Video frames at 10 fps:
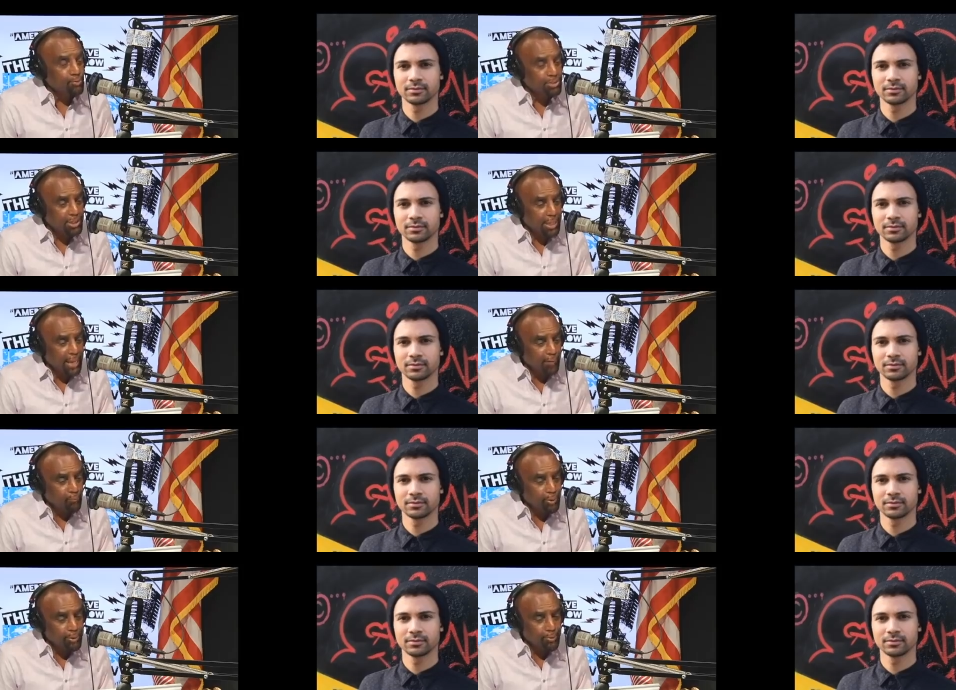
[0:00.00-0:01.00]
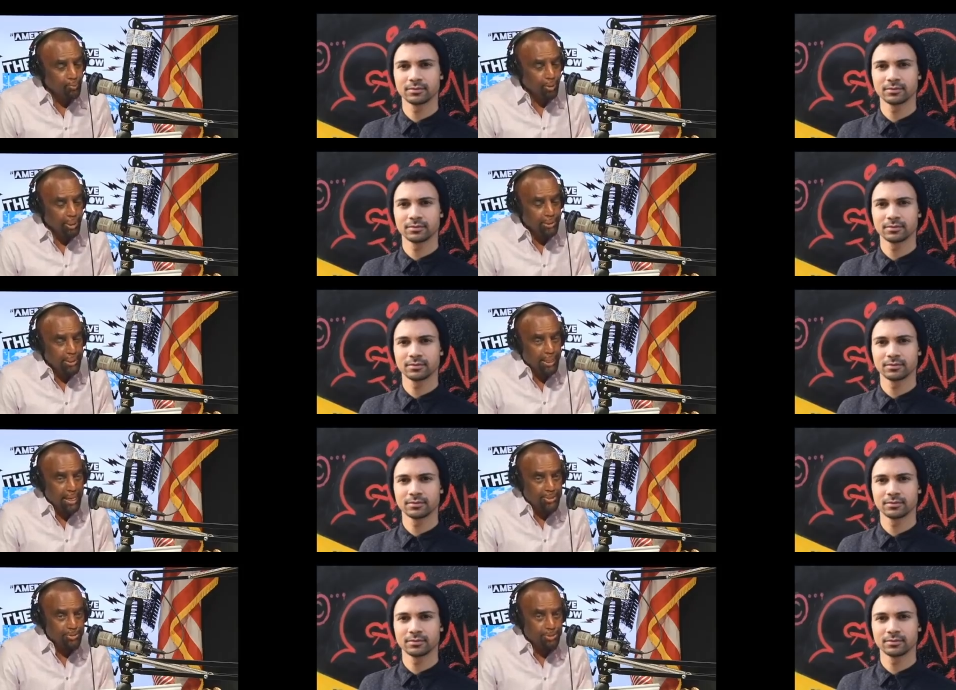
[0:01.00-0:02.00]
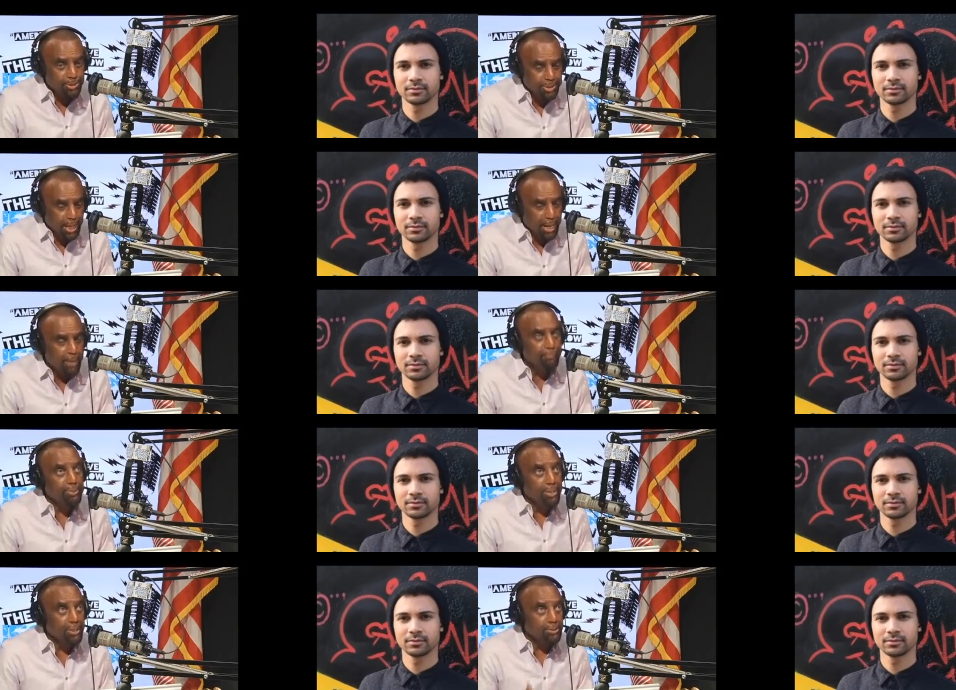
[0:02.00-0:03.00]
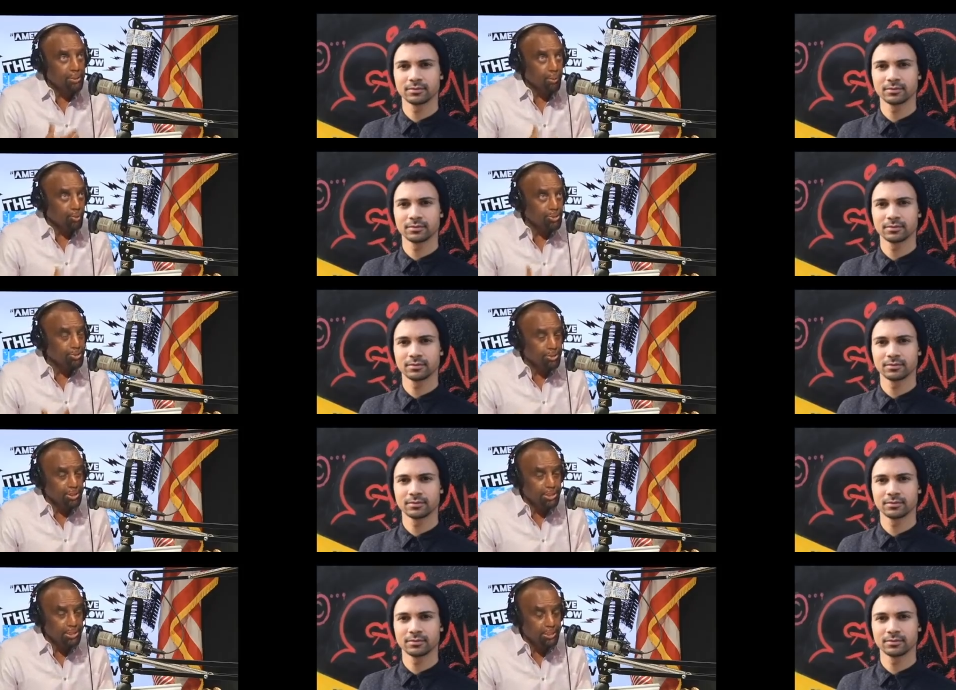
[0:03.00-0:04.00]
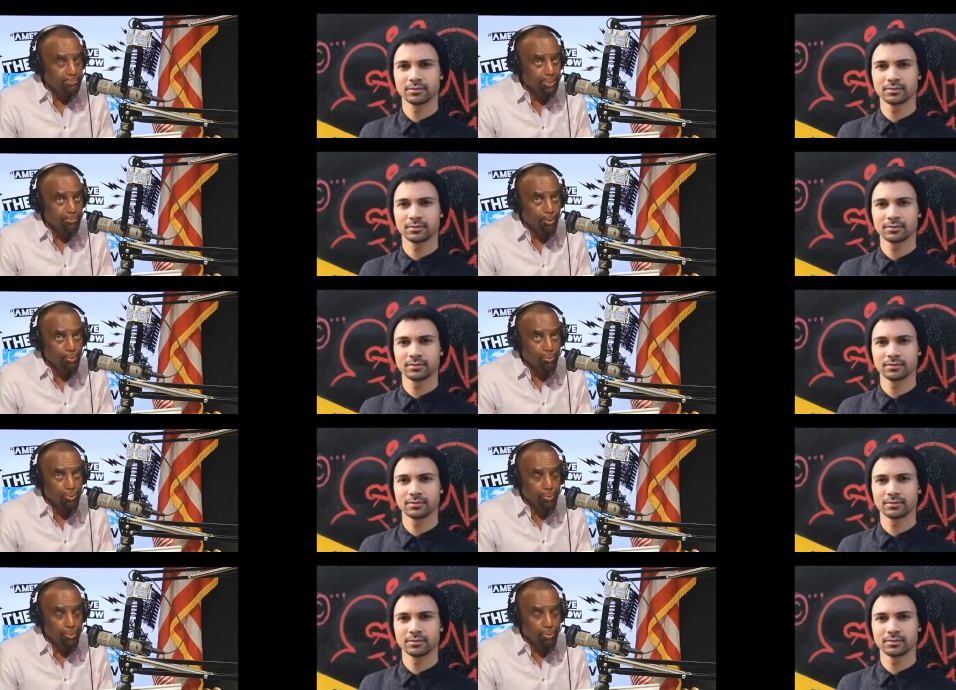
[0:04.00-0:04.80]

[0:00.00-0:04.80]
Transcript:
Speaker 1: it was a lie, wouldn't you want the lie to stop because you don't want to deceive people?